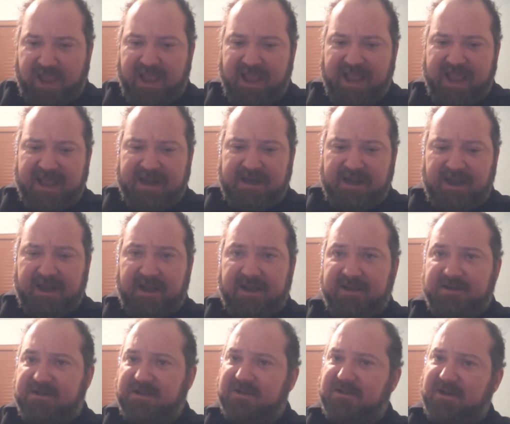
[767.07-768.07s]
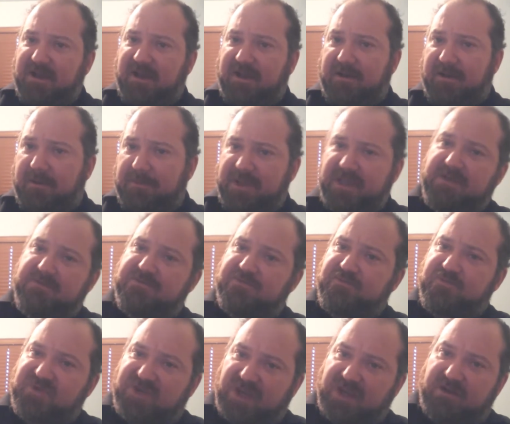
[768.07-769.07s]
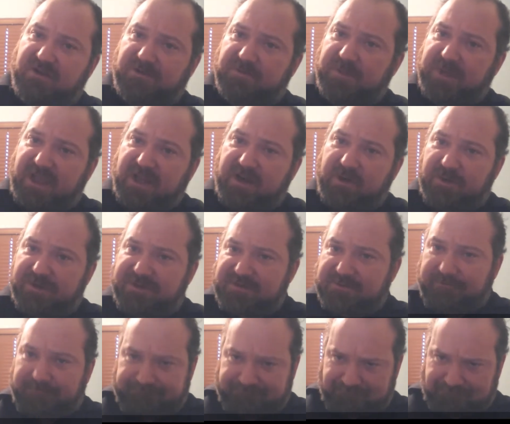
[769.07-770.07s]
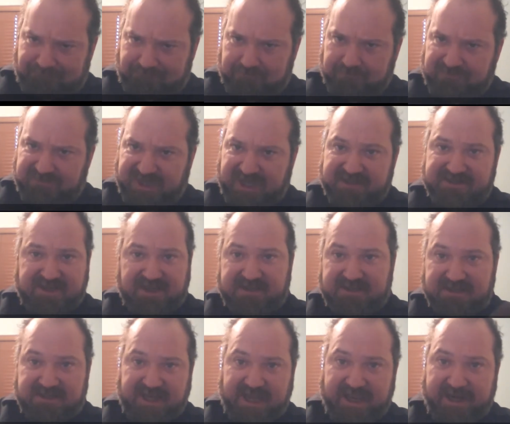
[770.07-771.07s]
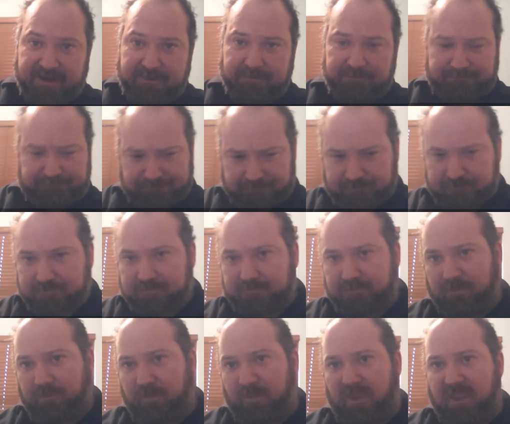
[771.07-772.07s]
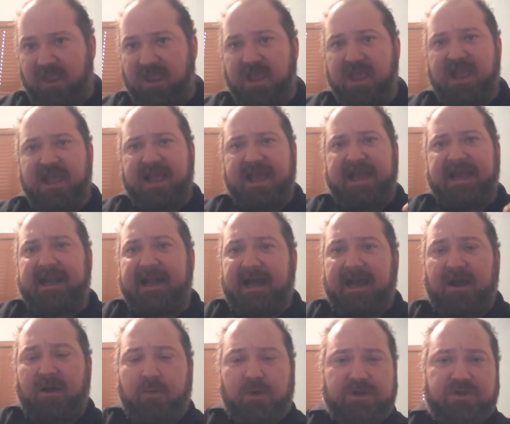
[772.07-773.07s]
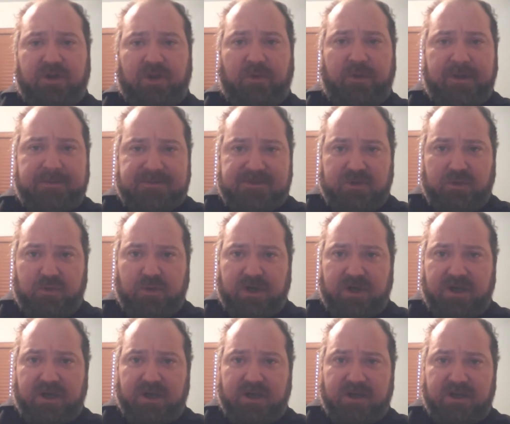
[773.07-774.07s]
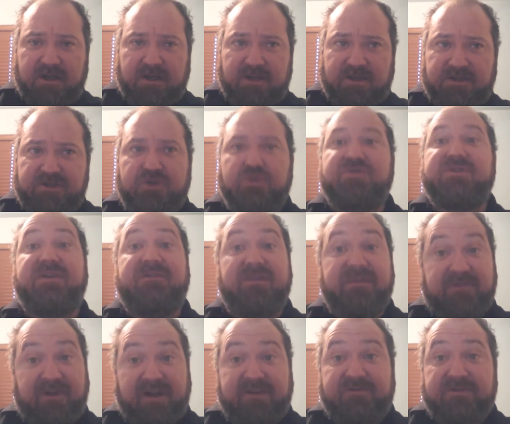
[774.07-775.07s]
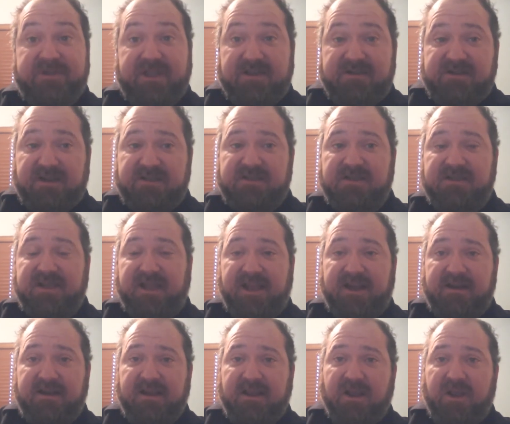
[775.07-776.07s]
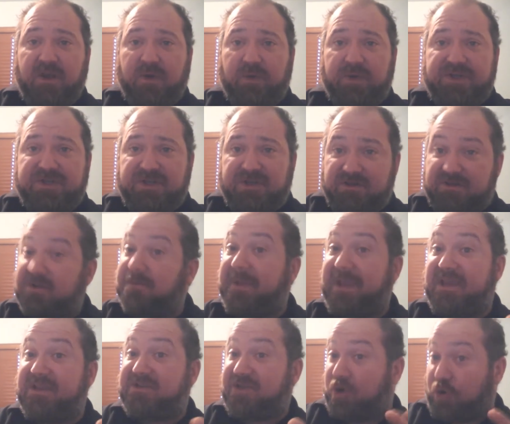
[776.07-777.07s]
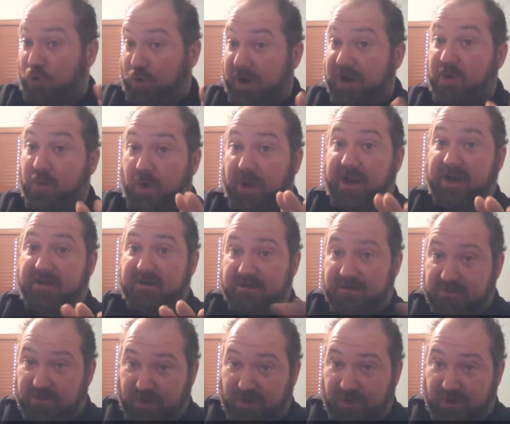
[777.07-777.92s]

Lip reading: and I did a big cycle beginning with 10 sets of 10, and I worked all the way up to 275 for 10 sets of 10, which to me is a great weight.